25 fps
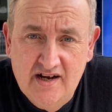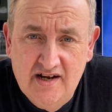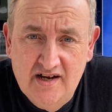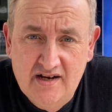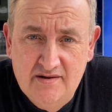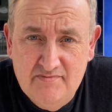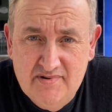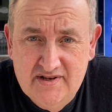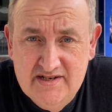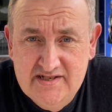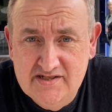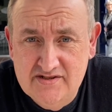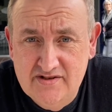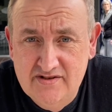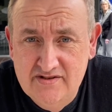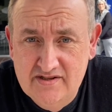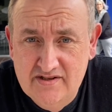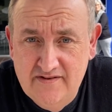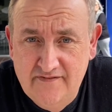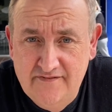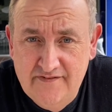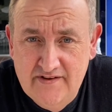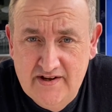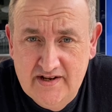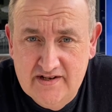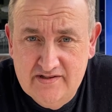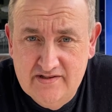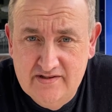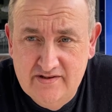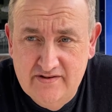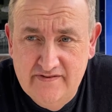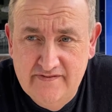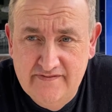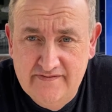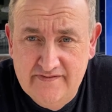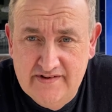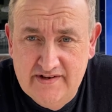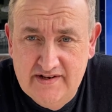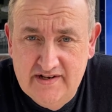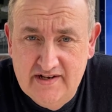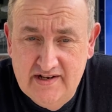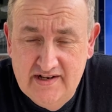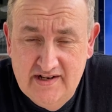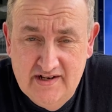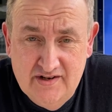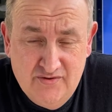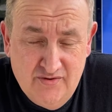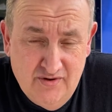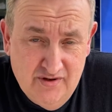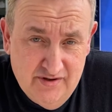based on the fact of
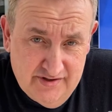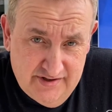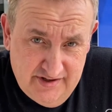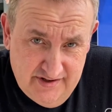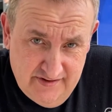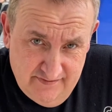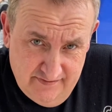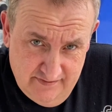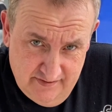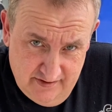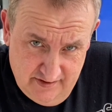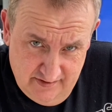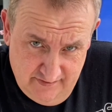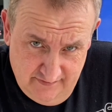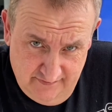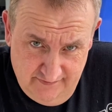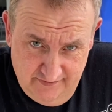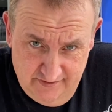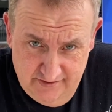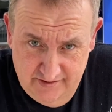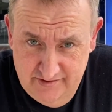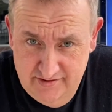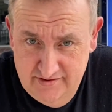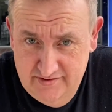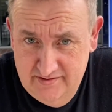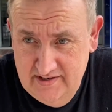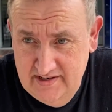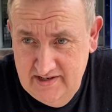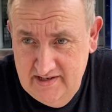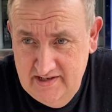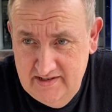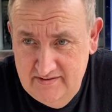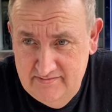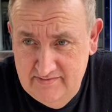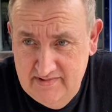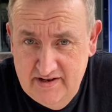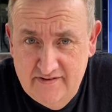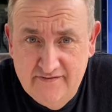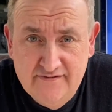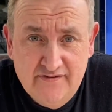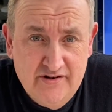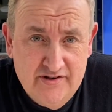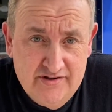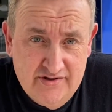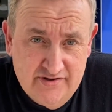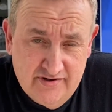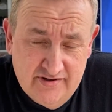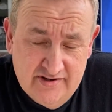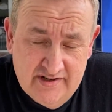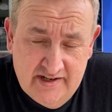our quality of food, our
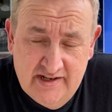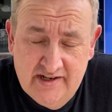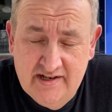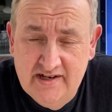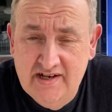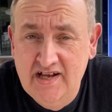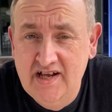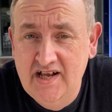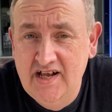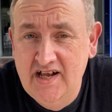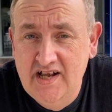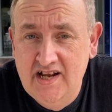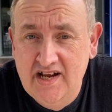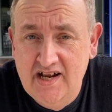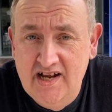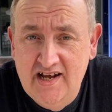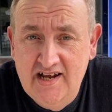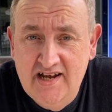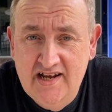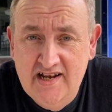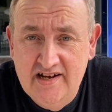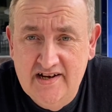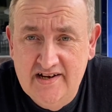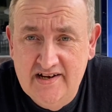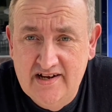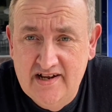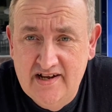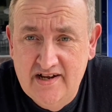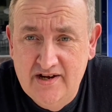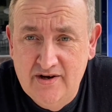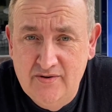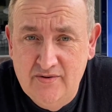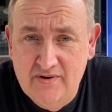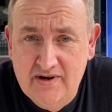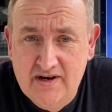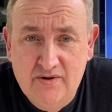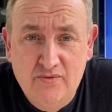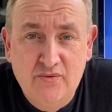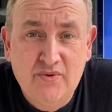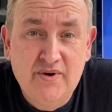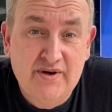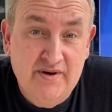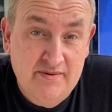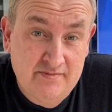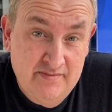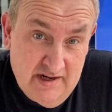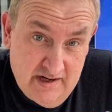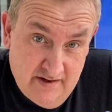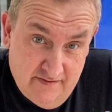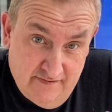fine dining and our word
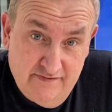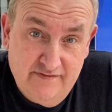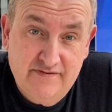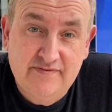of mouth.